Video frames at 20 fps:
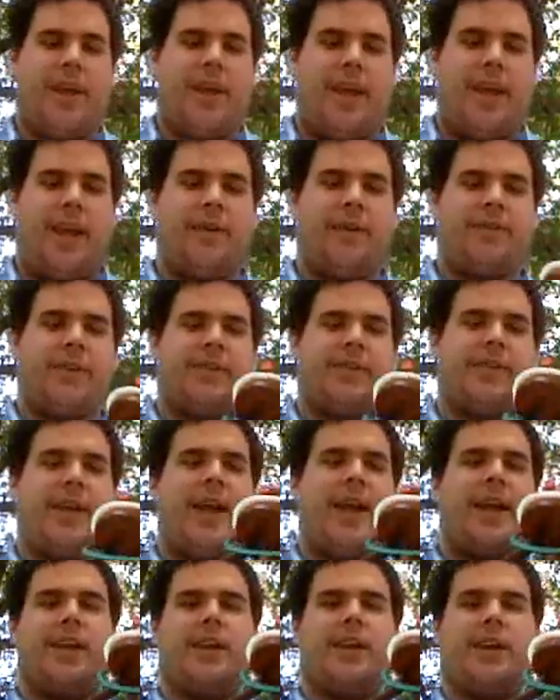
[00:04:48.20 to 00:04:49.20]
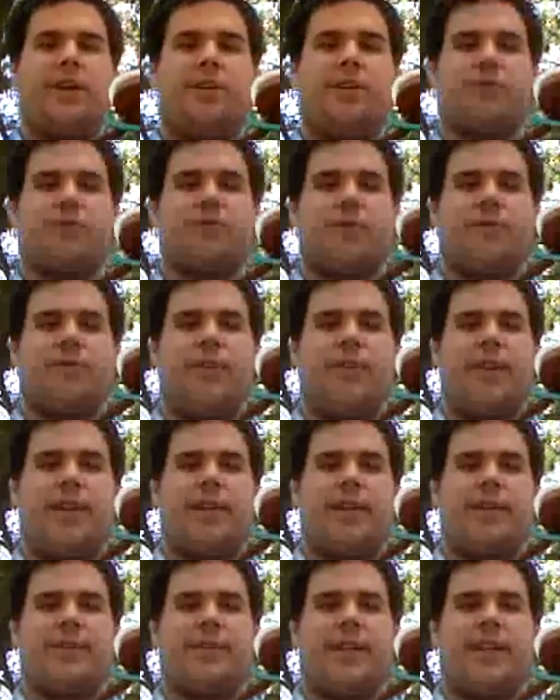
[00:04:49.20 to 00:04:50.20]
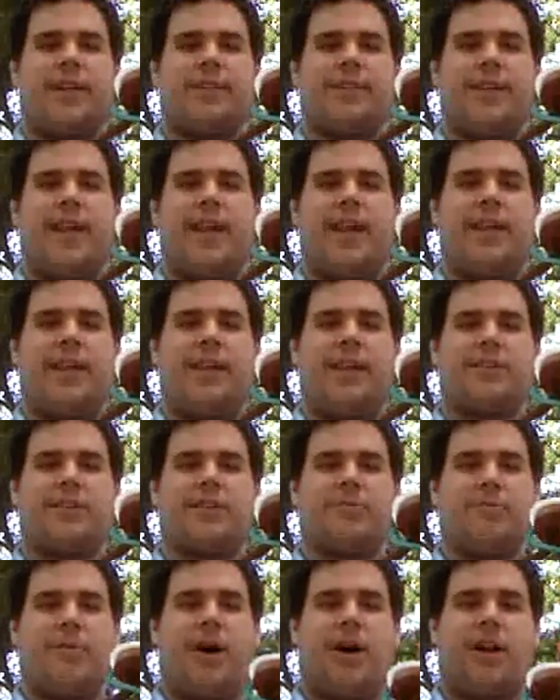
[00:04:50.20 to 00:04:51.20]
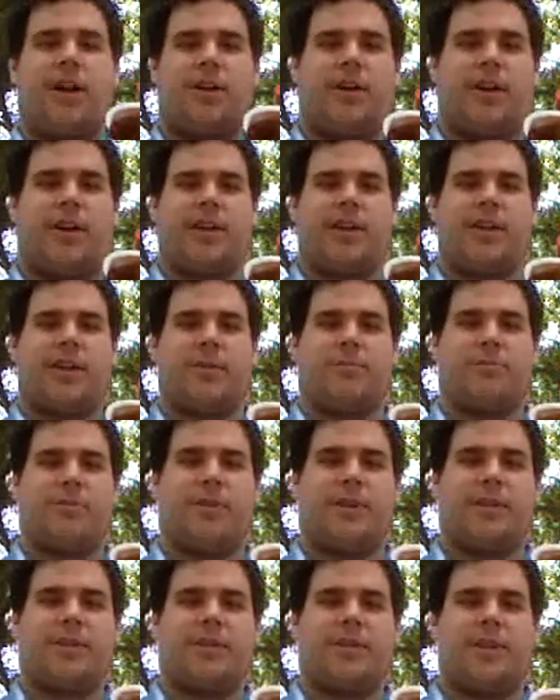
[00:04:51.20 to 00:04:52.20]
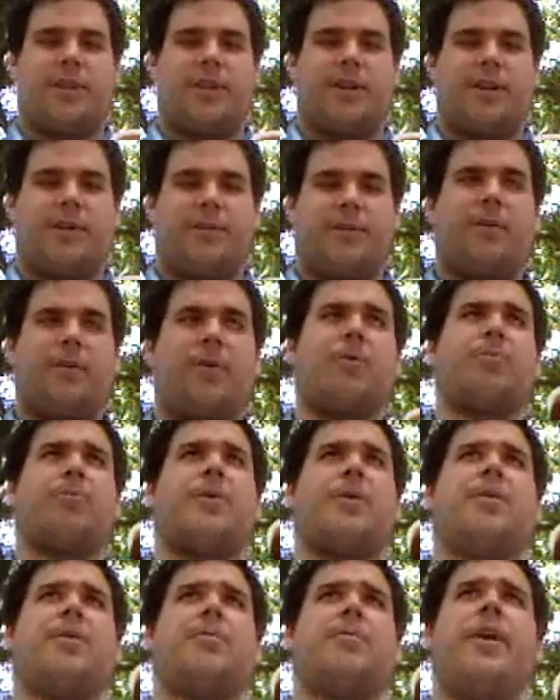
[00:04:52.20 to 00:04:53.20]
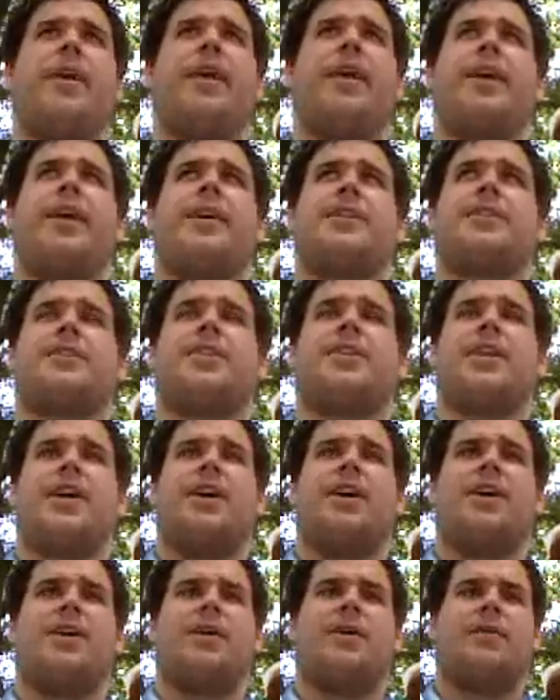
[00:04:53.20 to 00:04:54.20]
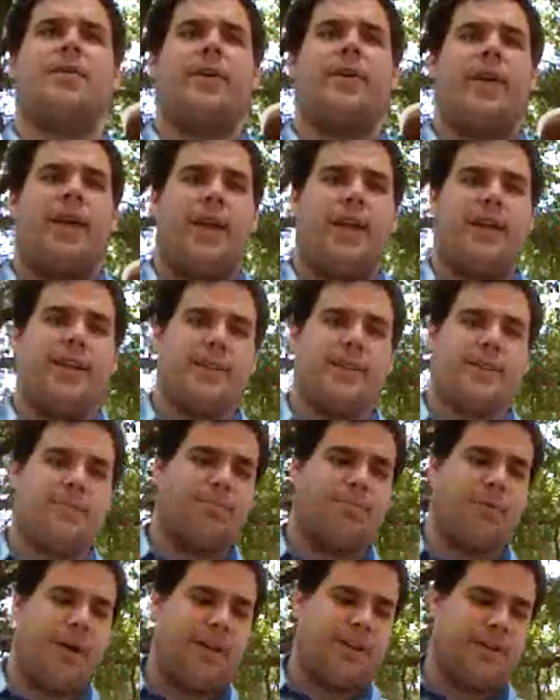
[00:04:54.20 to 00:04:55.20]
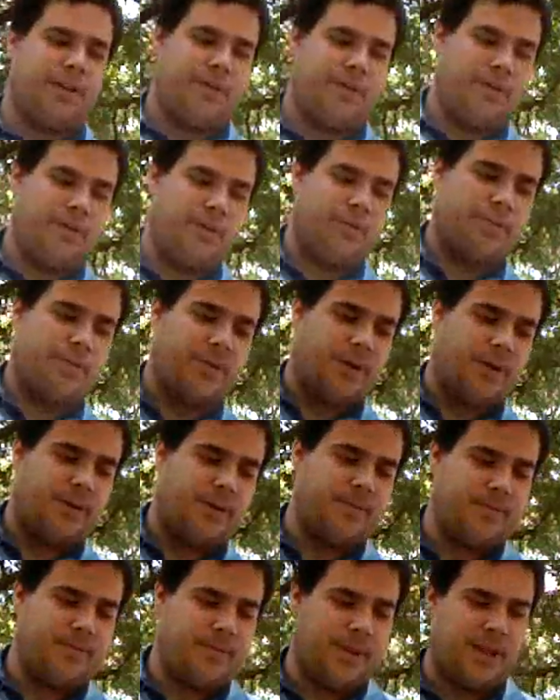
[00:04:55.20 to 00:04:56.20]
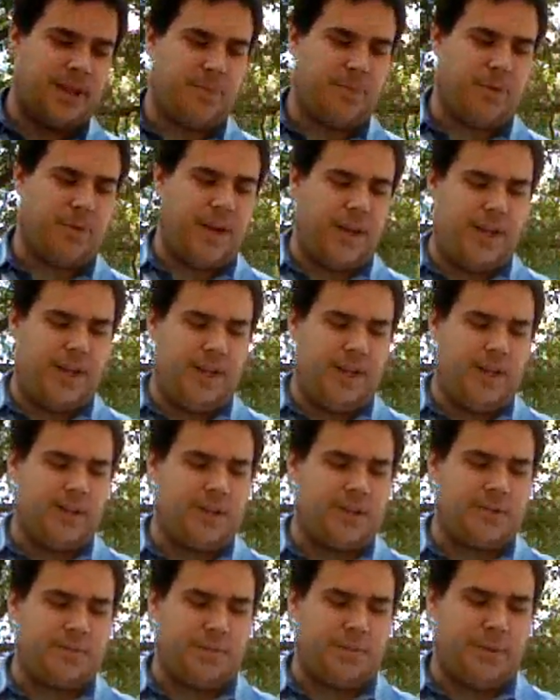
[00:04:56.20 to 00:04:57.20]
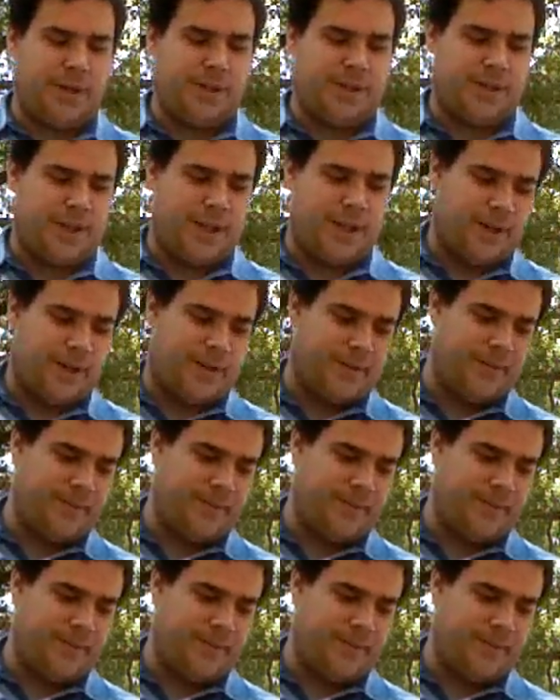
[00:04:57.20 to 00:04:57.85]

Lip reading: if the tank goes from this and the tank gets smaller, it can compress the fuel pump so it doesn't break the fuel pump. That's why you need those springs there.